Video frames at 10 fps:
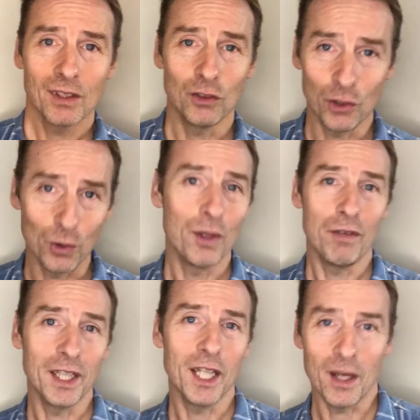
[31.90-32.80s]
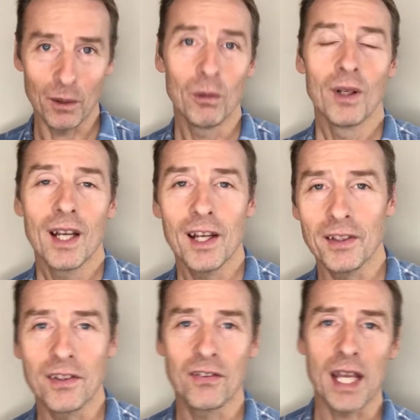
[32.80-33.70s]
do the video
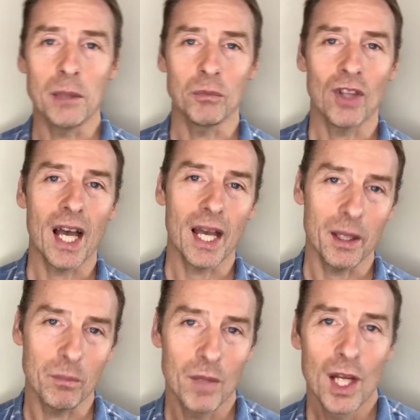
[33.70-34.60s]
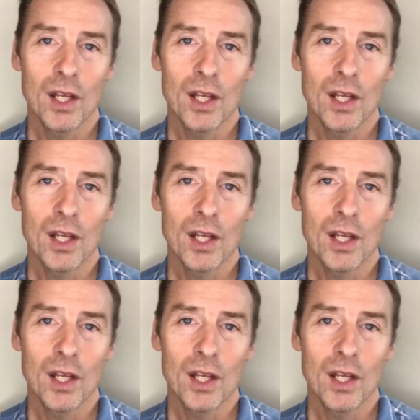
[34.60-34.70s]
at the same time.